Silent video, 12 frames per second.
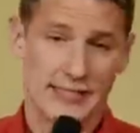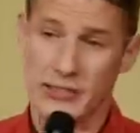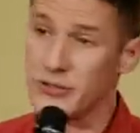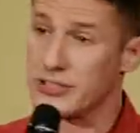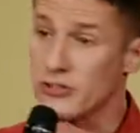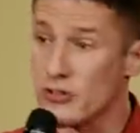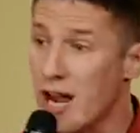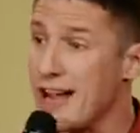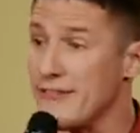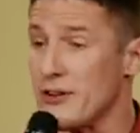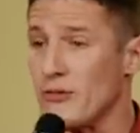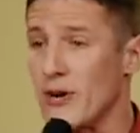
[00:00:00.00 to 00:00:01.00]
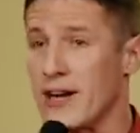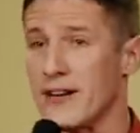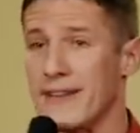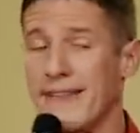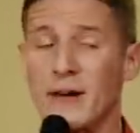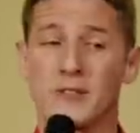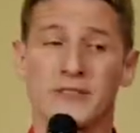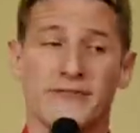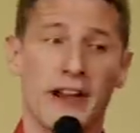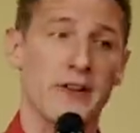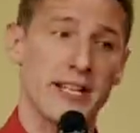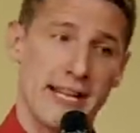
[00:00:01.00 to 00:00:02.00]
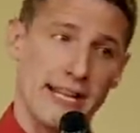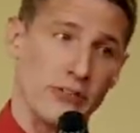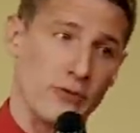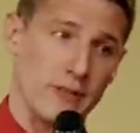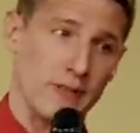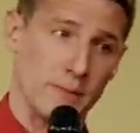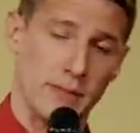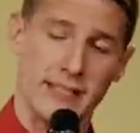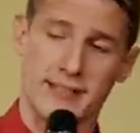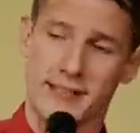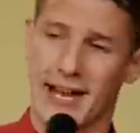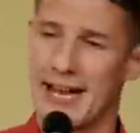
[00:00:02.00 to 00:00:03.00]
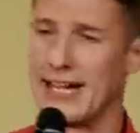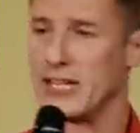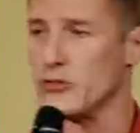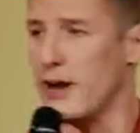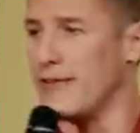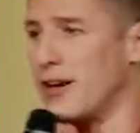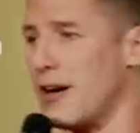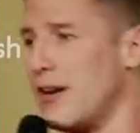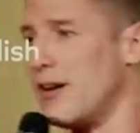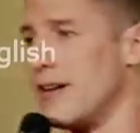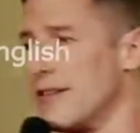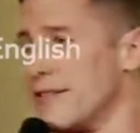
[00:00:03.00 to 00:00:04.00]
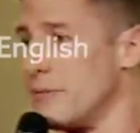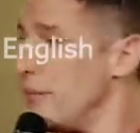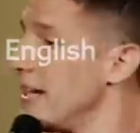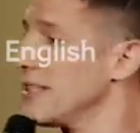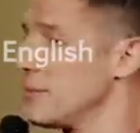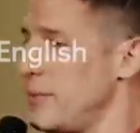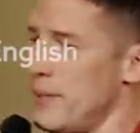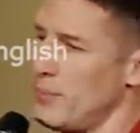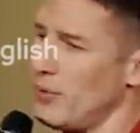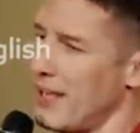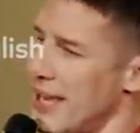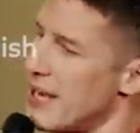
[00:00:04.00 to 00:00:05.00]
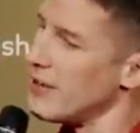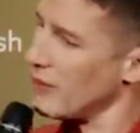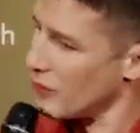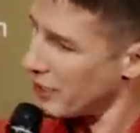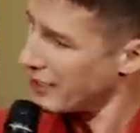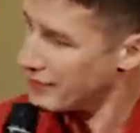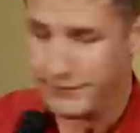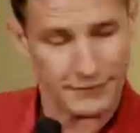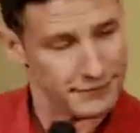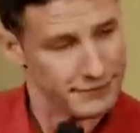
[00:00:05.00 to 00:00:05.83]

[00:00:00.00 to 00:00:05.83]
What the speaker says: because I used to drive everywhere, and that was very dangerous because I drive a car that makes people angry.